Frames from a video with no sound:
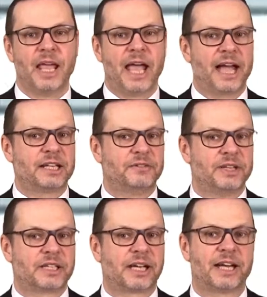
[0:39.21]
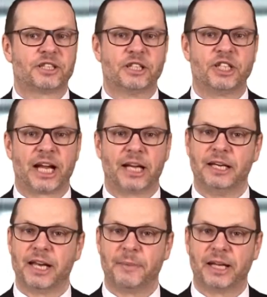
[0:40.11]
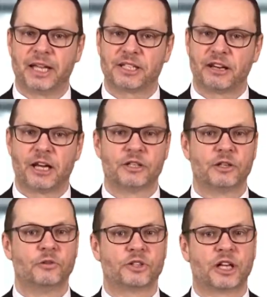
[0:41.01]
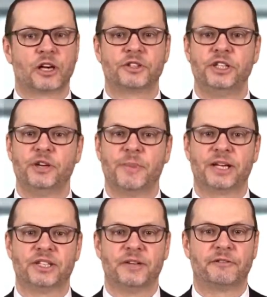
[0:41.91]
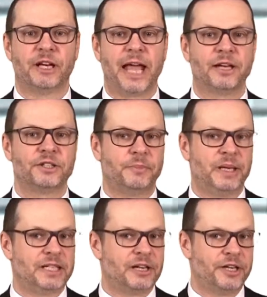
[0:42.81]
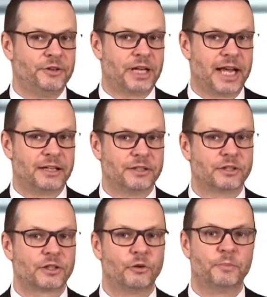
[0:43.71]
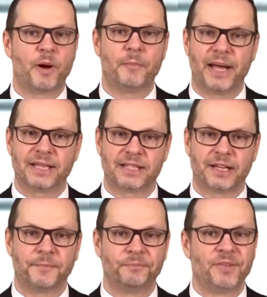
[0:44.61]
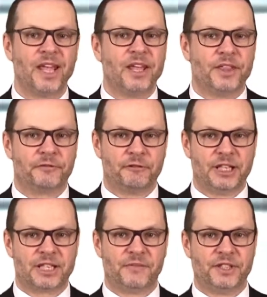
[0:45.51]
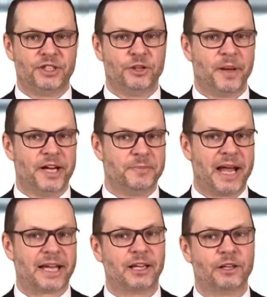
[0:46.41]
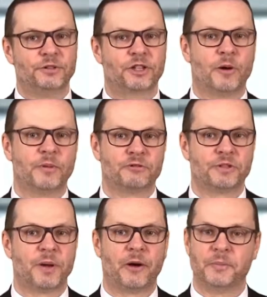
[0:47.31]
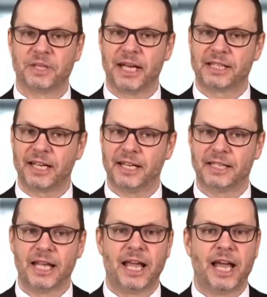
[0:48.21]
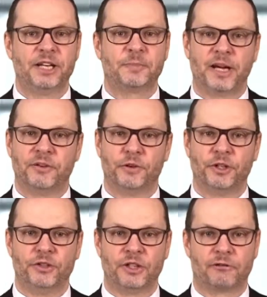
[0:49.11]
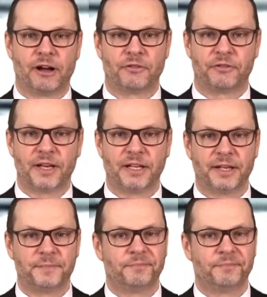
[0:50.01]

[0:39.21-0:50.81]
Activist Kasia Jacqueline Nabagesera has launched a glossy new magazine for LGBTI Ugandans called Bombastic. The free 72-page mag includes commentaries, poems and essays, and is paid for using crowdfunding.